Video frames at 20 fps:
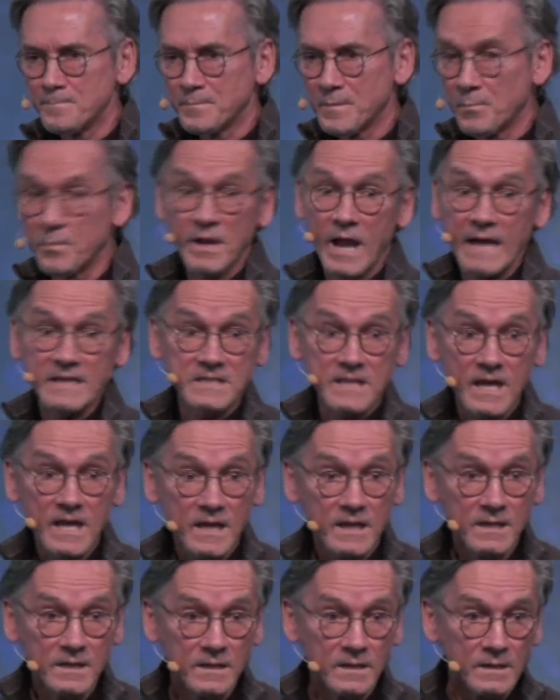But I
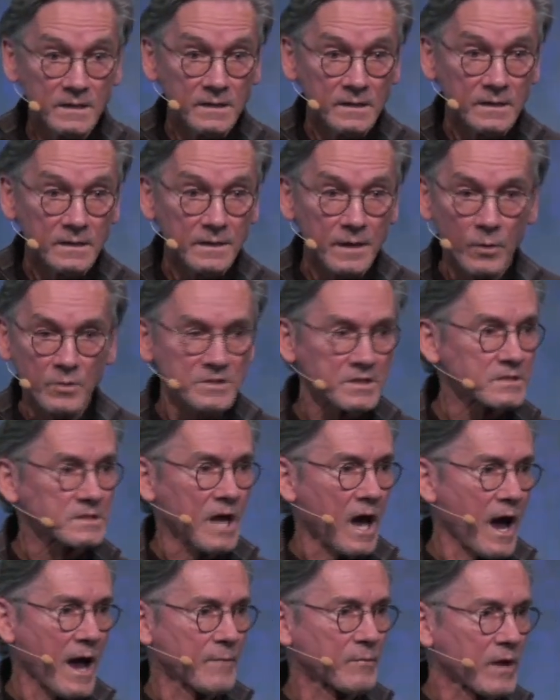did. There was a
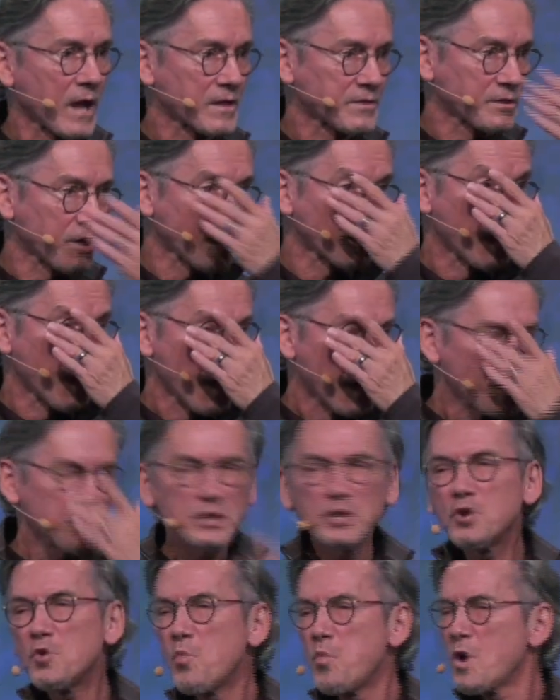time when I thought,
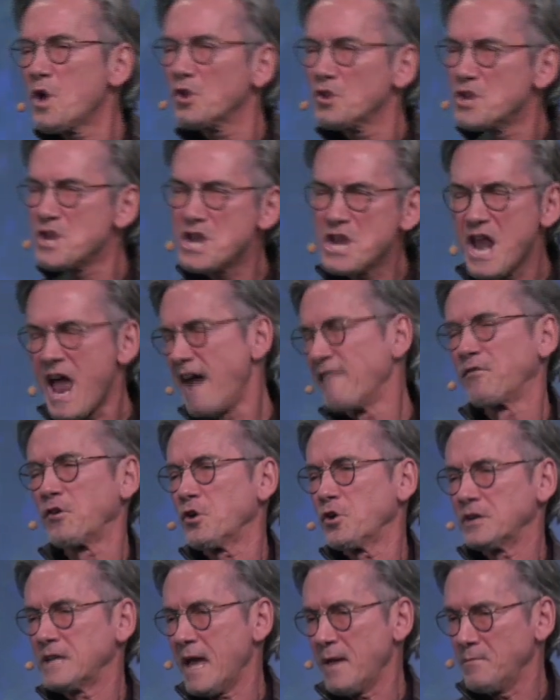you will
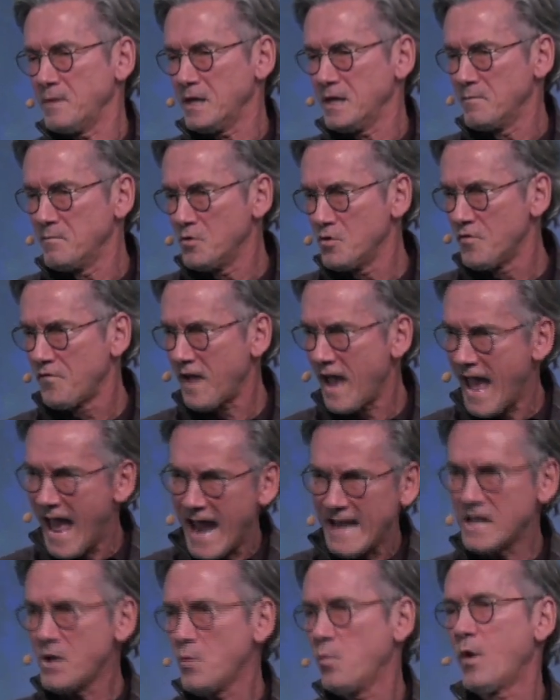never get me to move
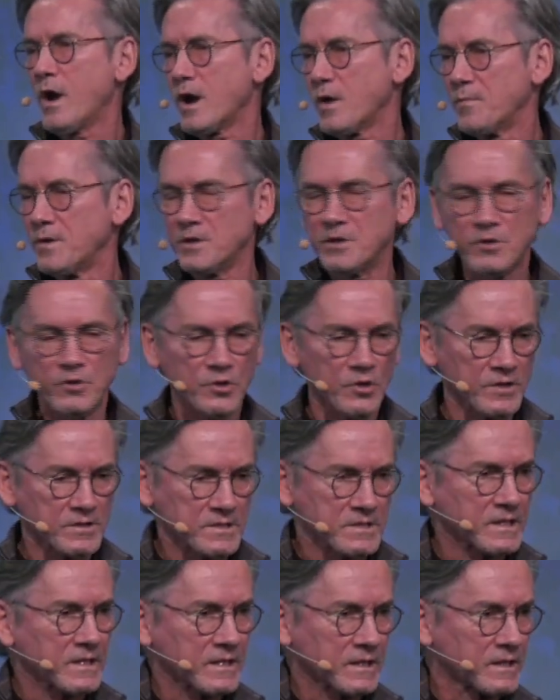anywhere but New York
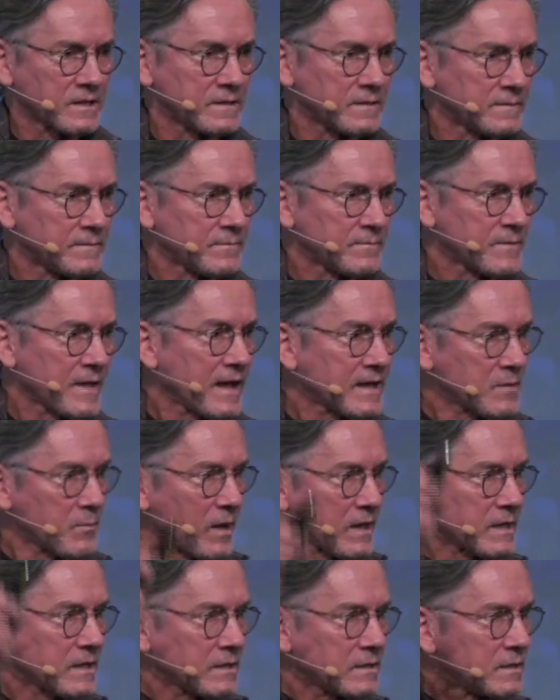City.
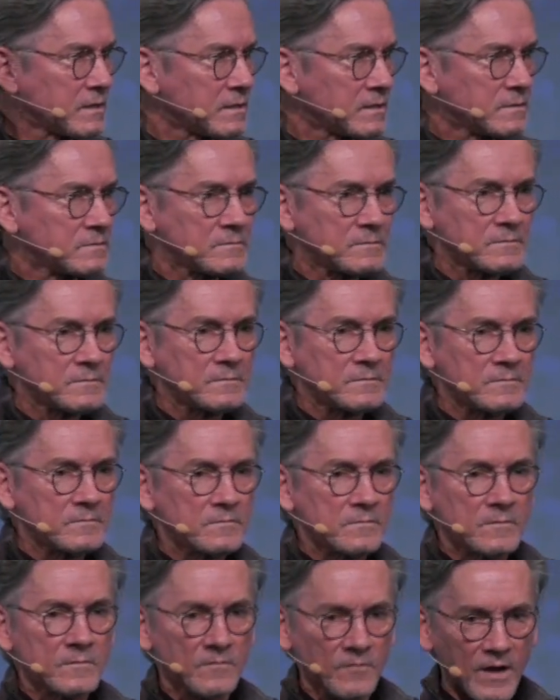Anybody?
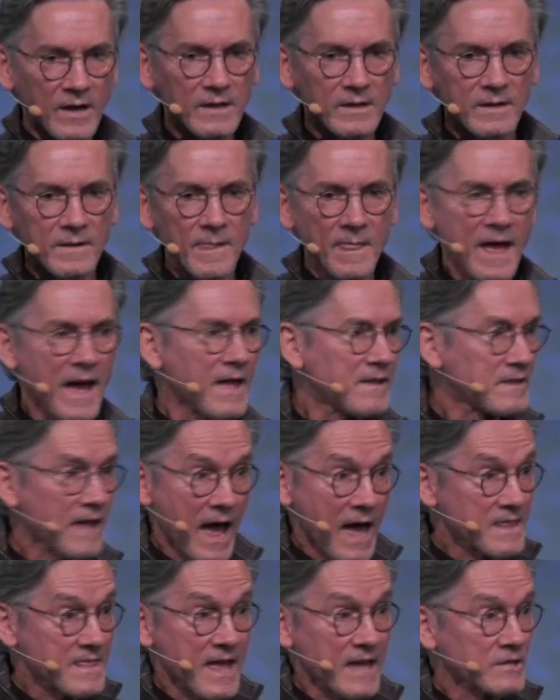Right? And
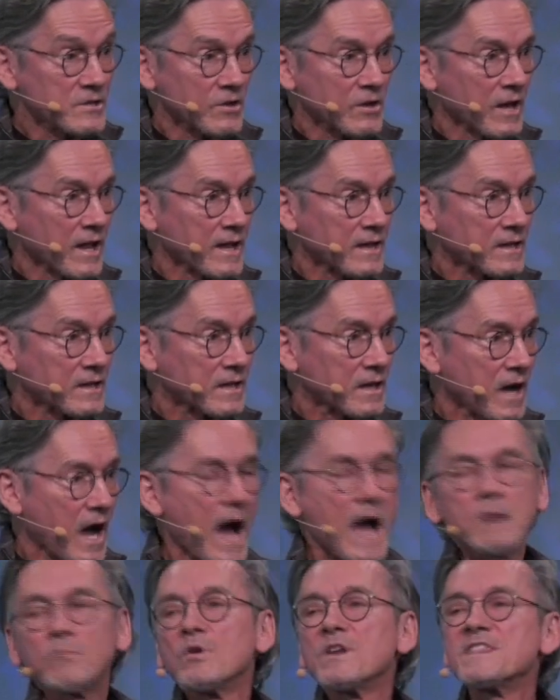then you're like,
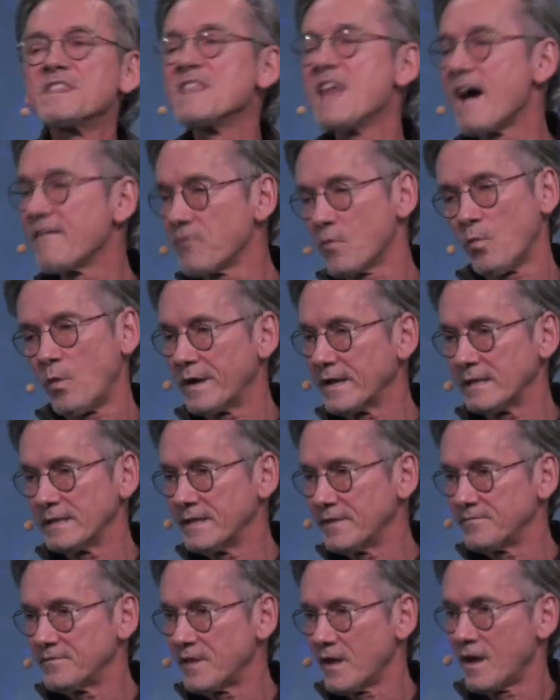I would never want to
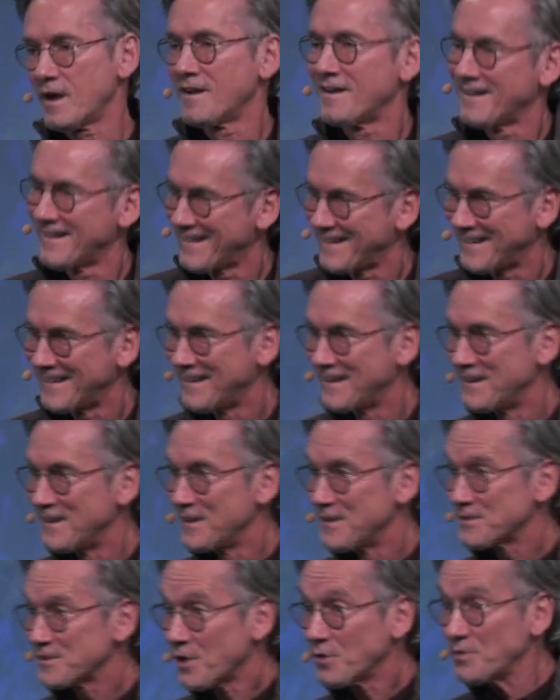live there.
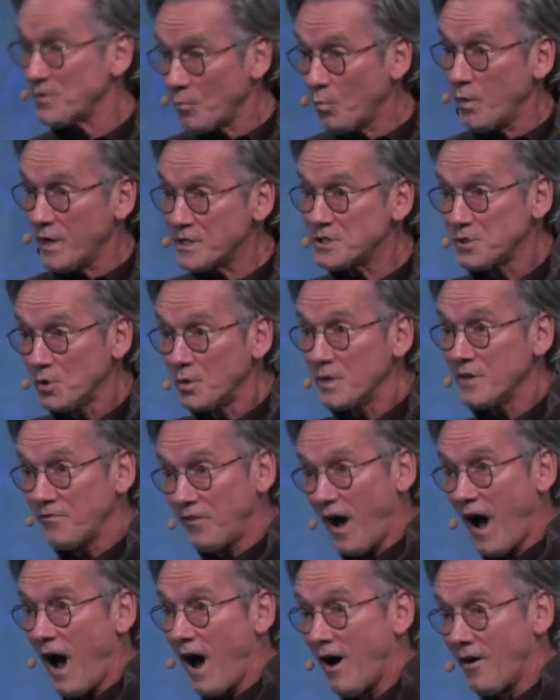So we do
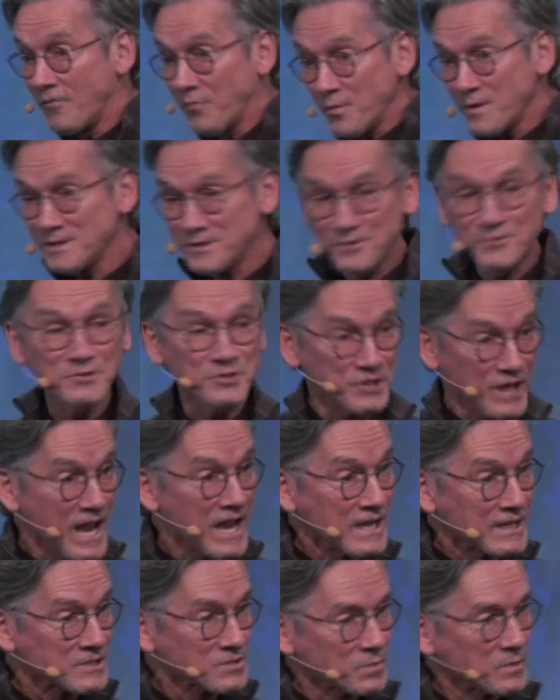evolve. We do
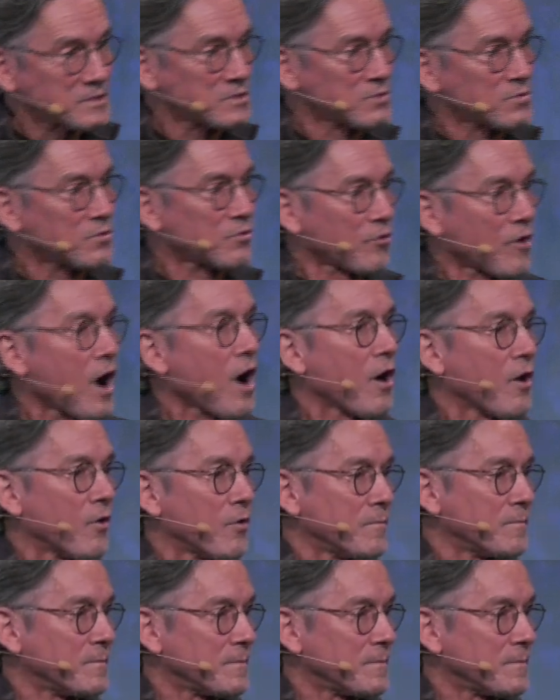change. We do grow.